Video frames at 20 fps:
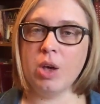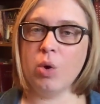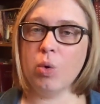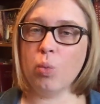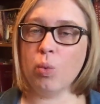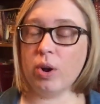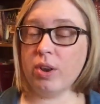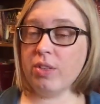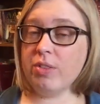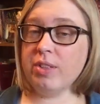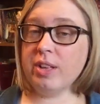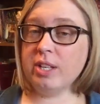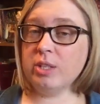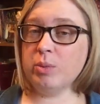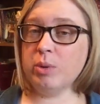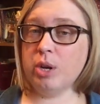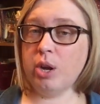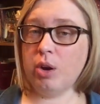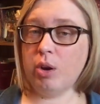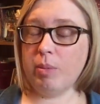One of the things
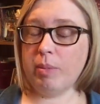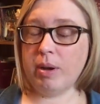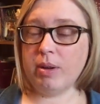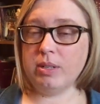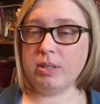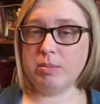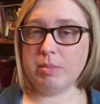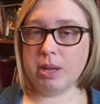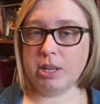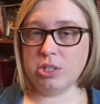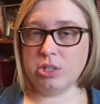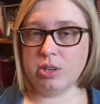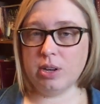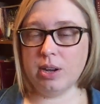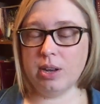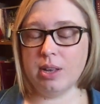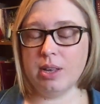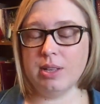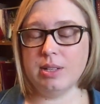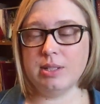we know about
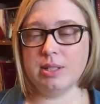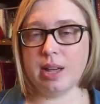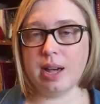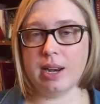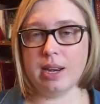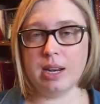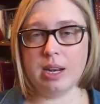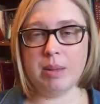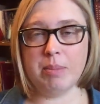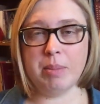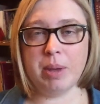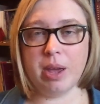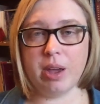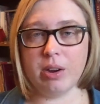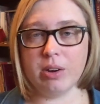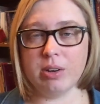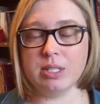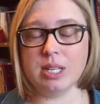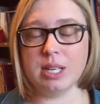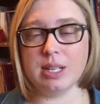dementia is that it
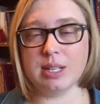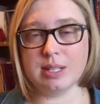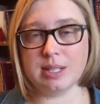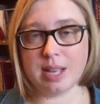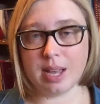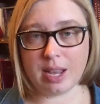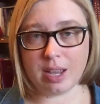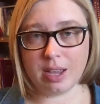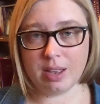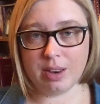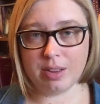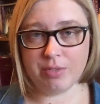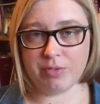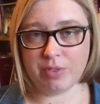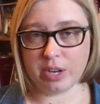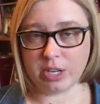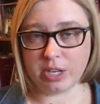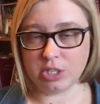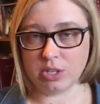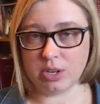impairs executive
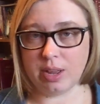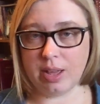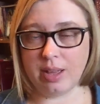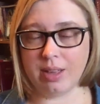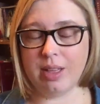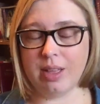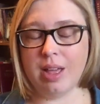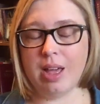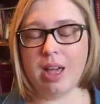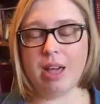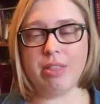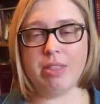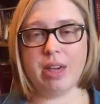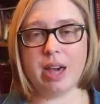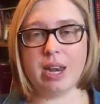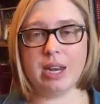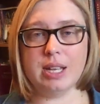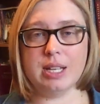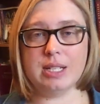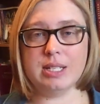functioning.
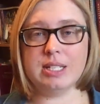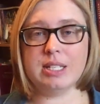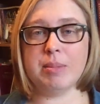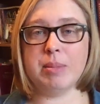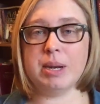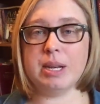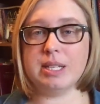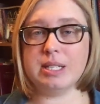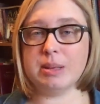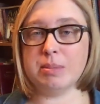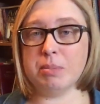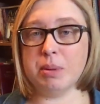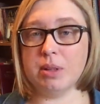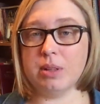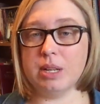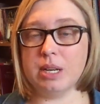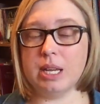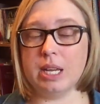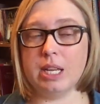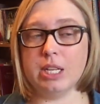That is somebody's
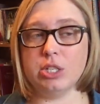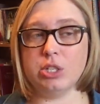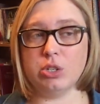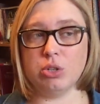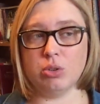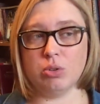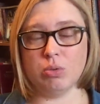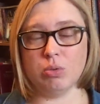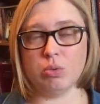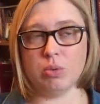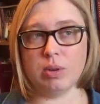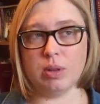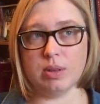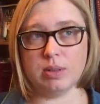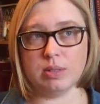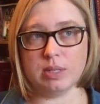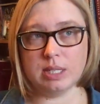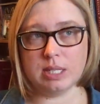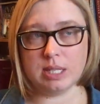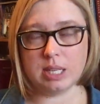ability to
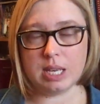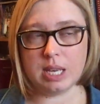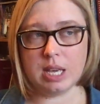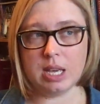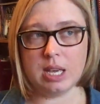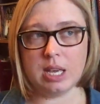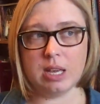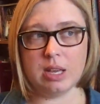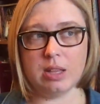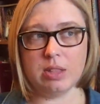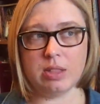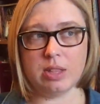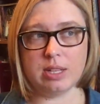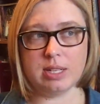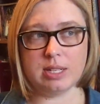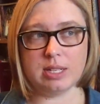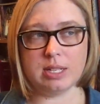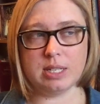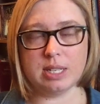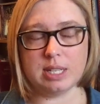see
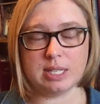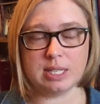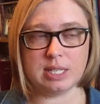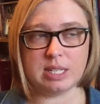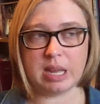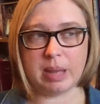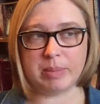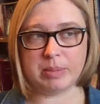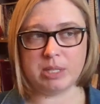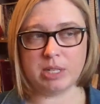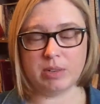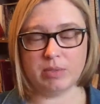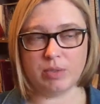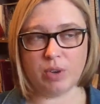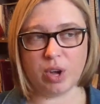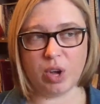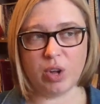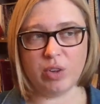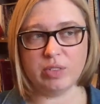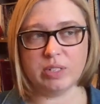the steps
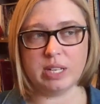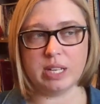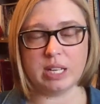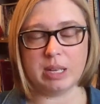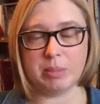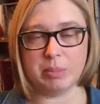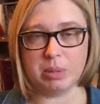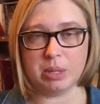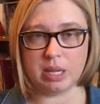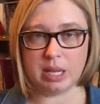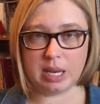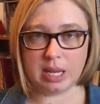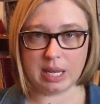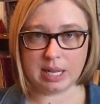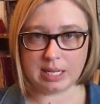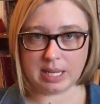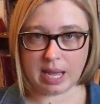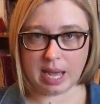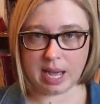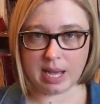involved in completing a
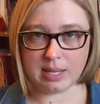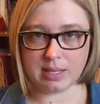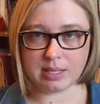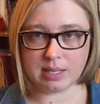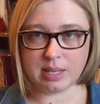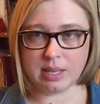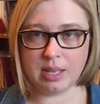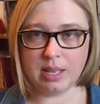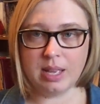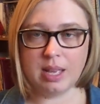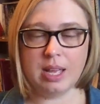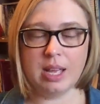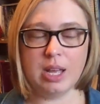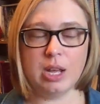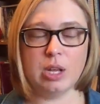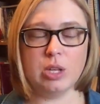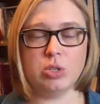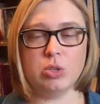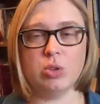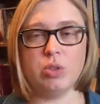task
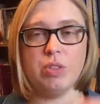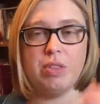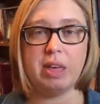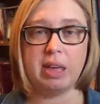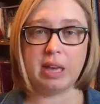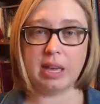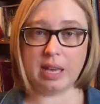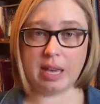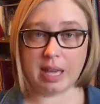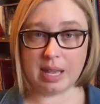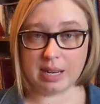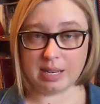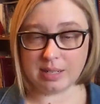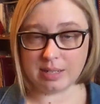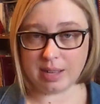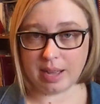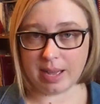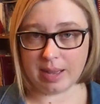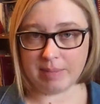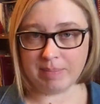so that they can get it
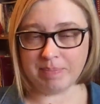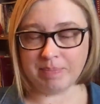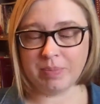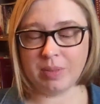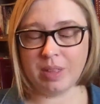done.